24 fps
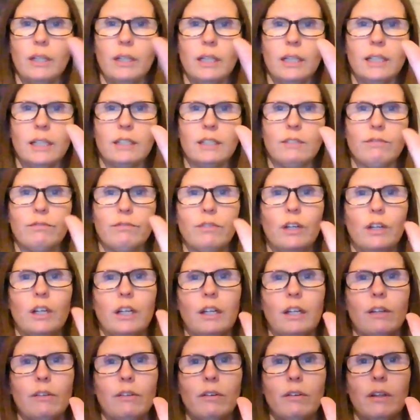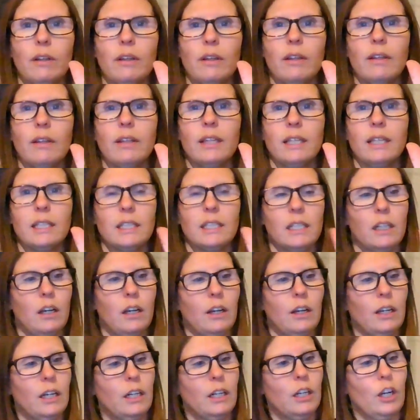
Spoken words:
is follow this line